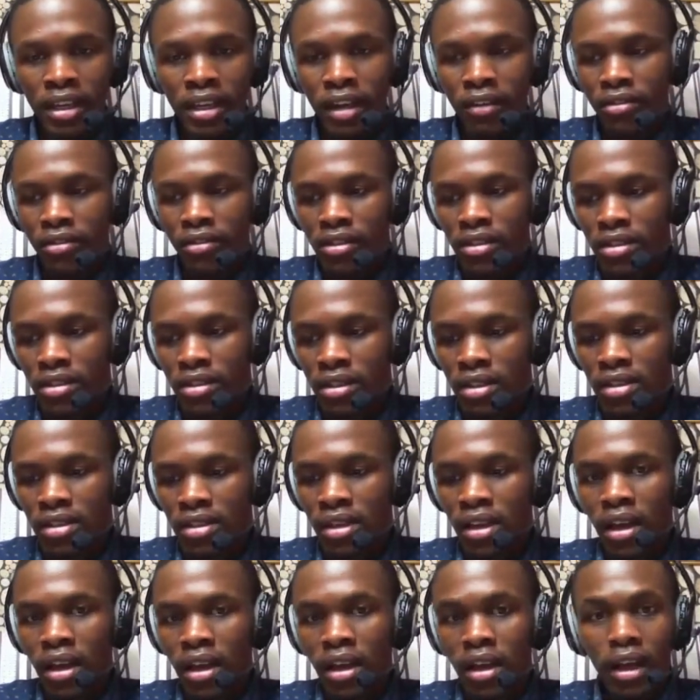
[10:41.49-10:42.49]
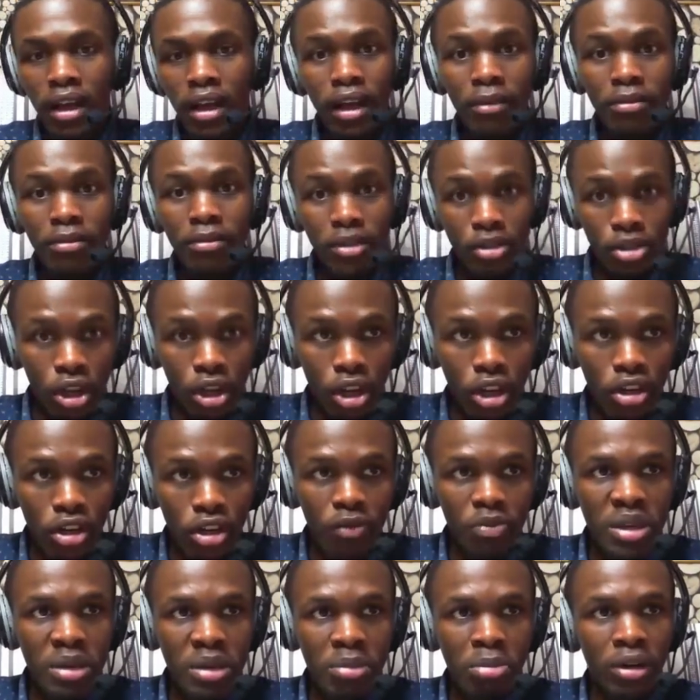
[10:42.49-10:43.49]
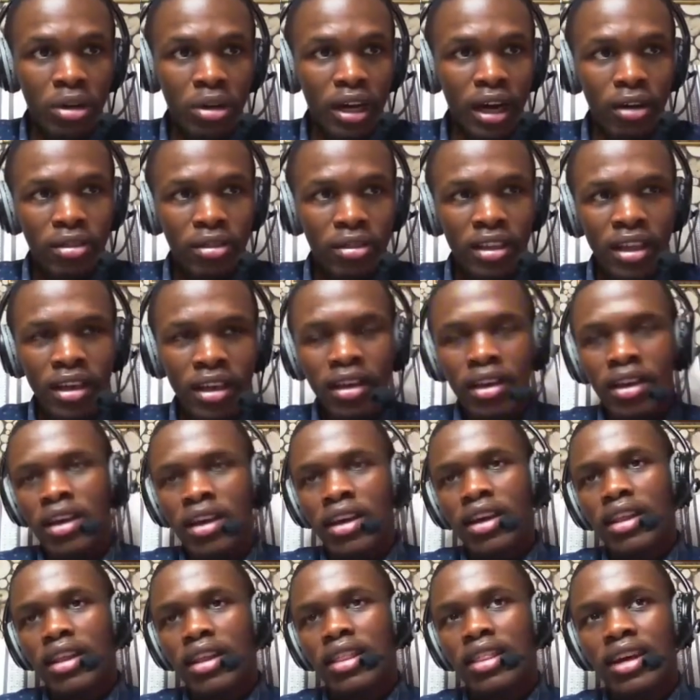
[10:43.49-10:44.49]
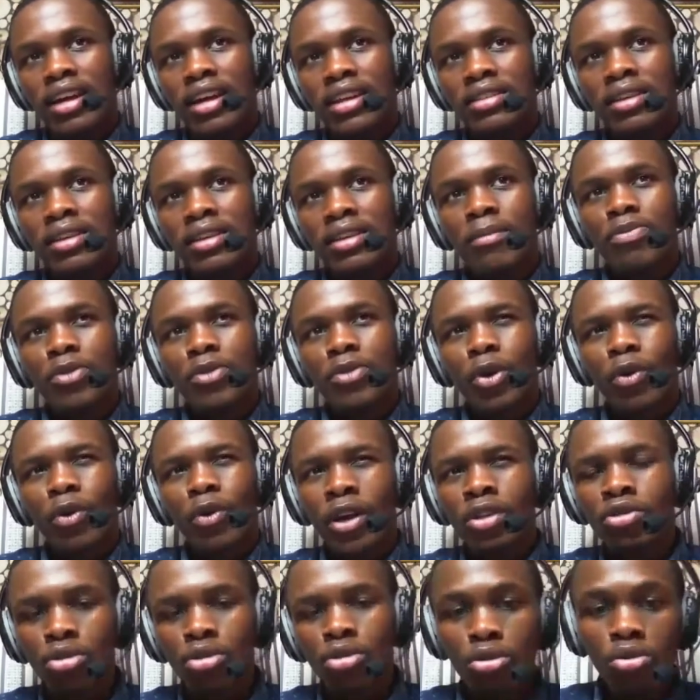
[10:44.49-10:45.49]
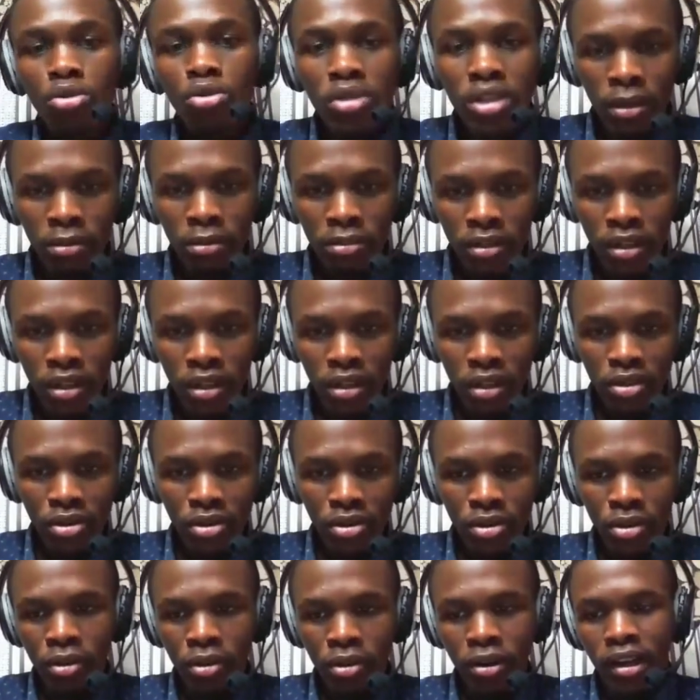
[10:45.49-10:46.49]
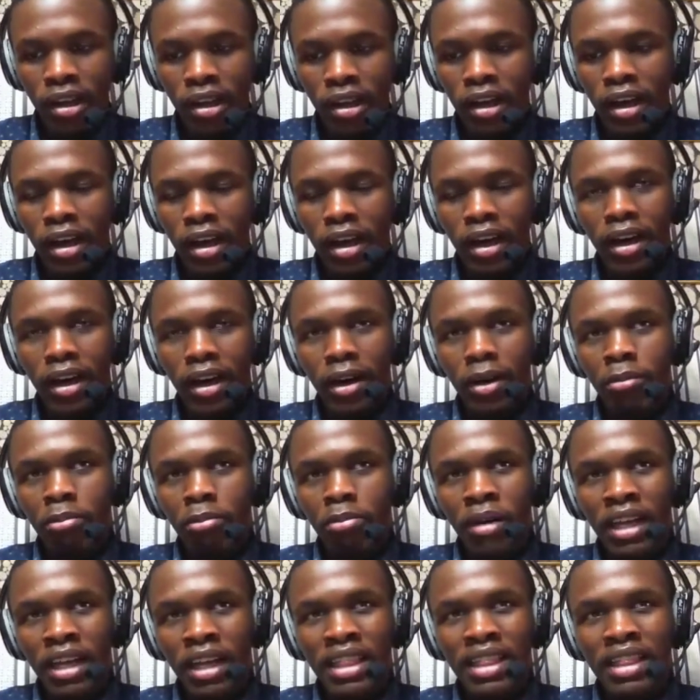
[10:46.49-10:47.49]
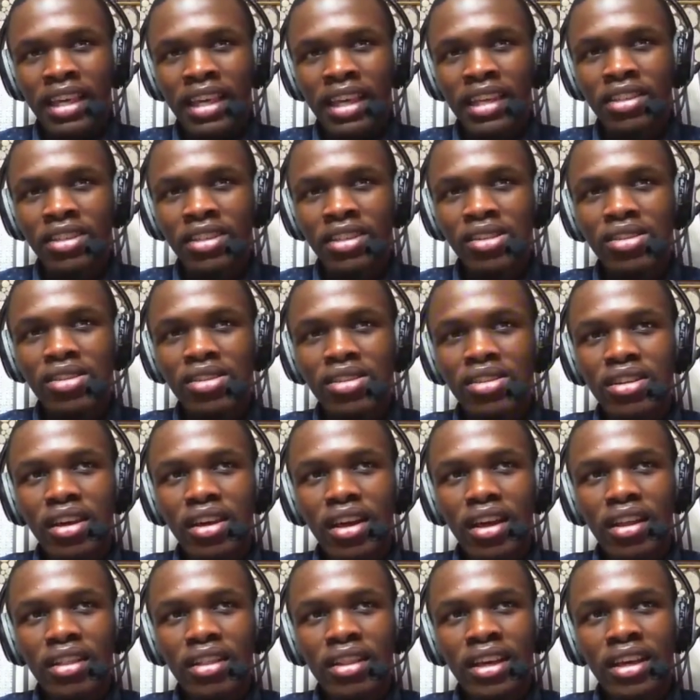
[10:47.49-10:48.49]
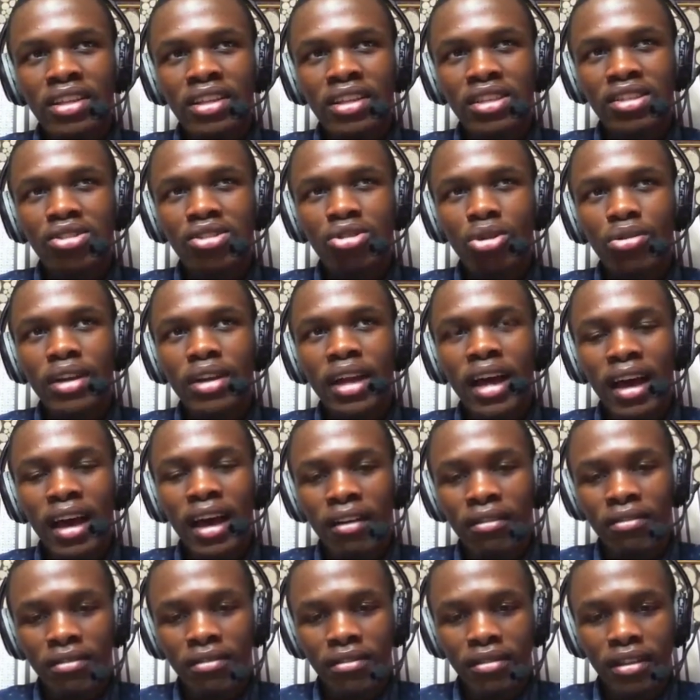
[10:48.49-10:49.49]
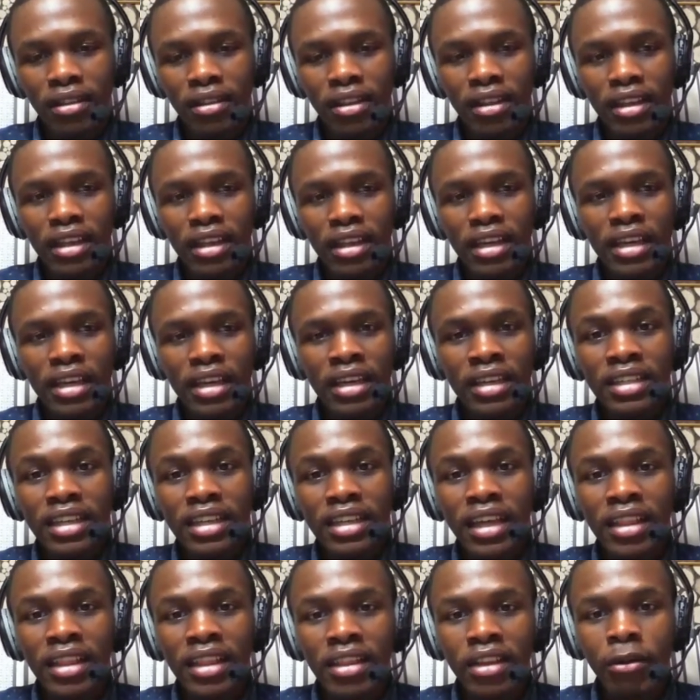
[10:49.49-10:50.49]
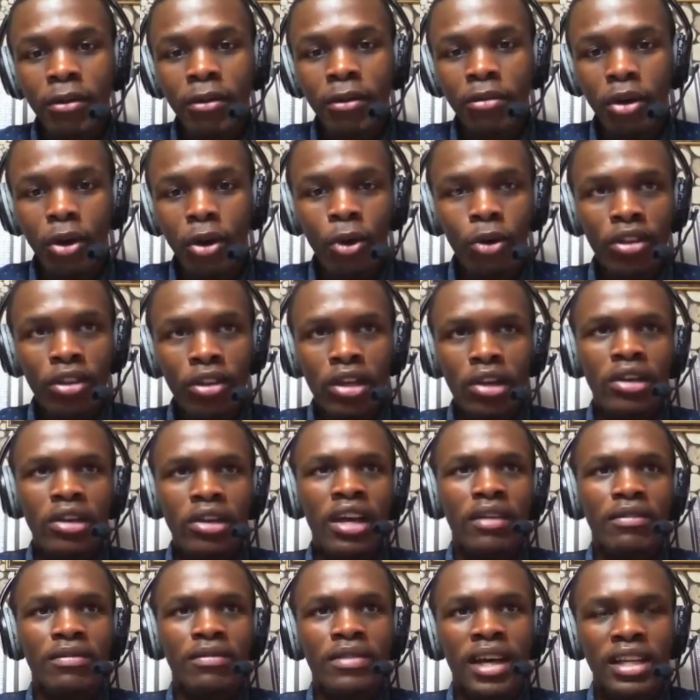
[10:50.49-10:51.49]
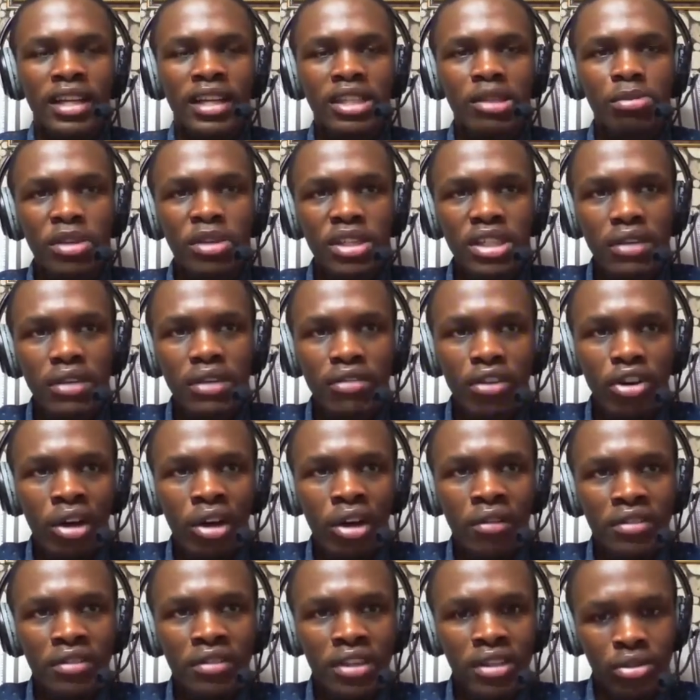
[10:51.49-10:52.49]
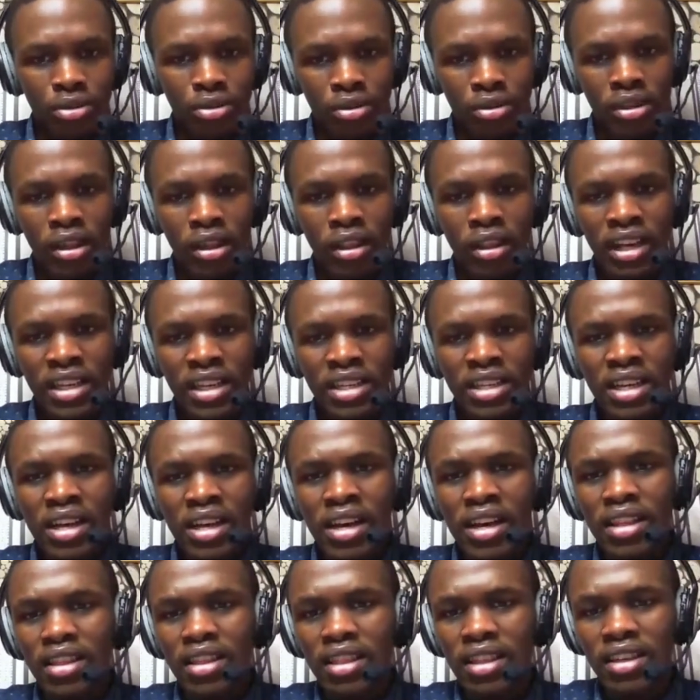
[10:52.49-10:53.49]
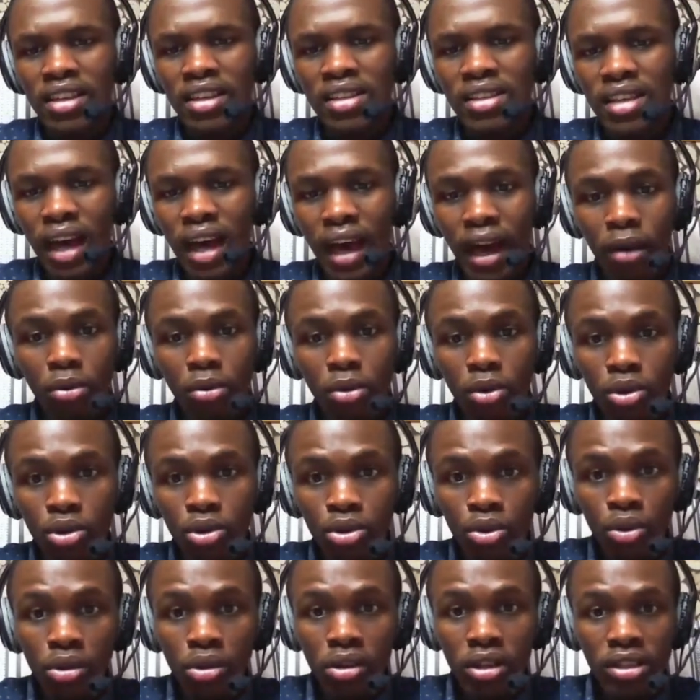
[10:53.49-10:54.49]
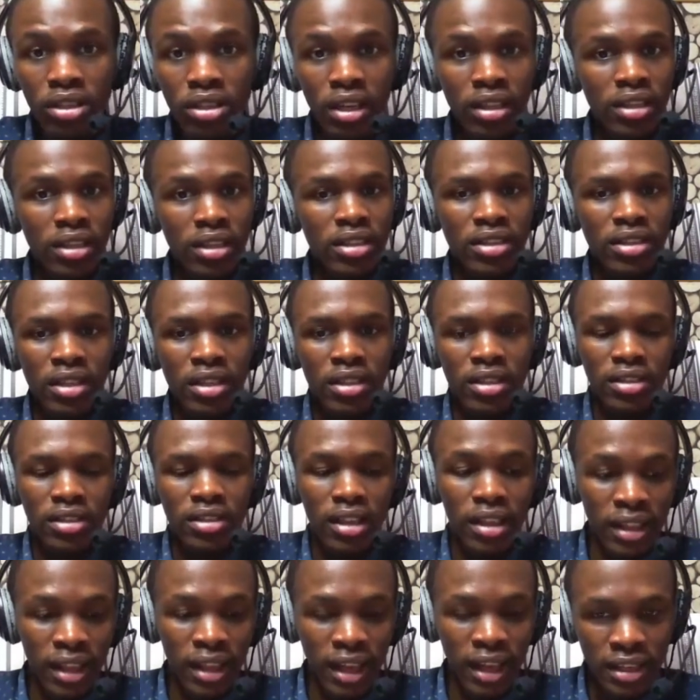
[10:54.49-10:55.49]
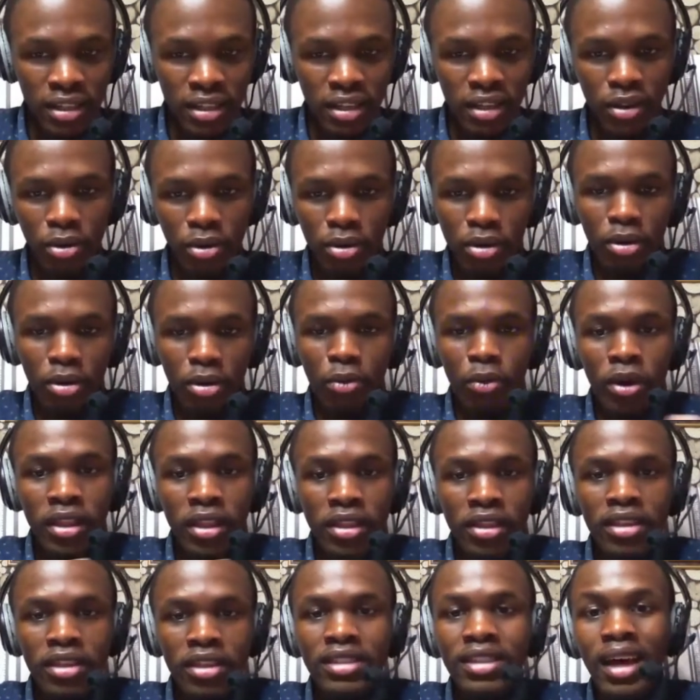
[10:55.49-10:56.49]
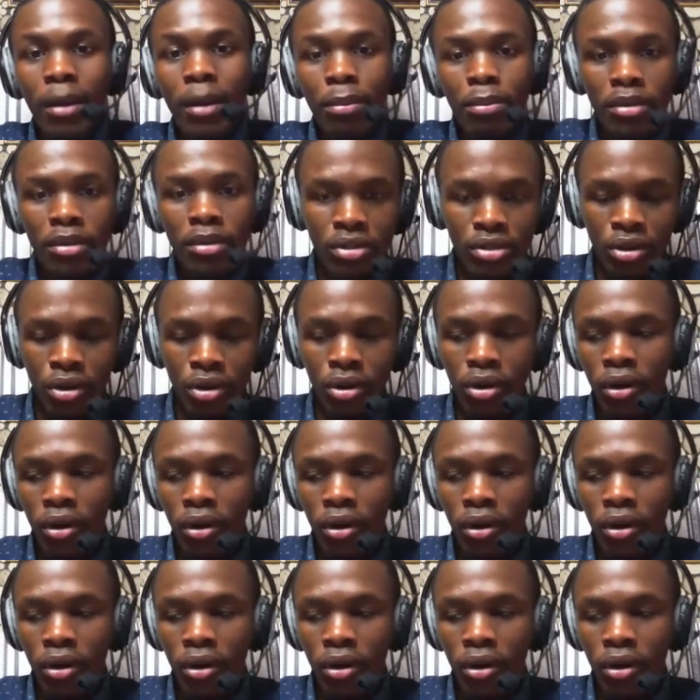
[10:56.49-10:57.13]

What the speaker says: Like, for instance, there's a lot of people out there that want to do something, but they just don't have it in them, or they don't have that specific confidence to say that this I will do this and this and this and that when this happens,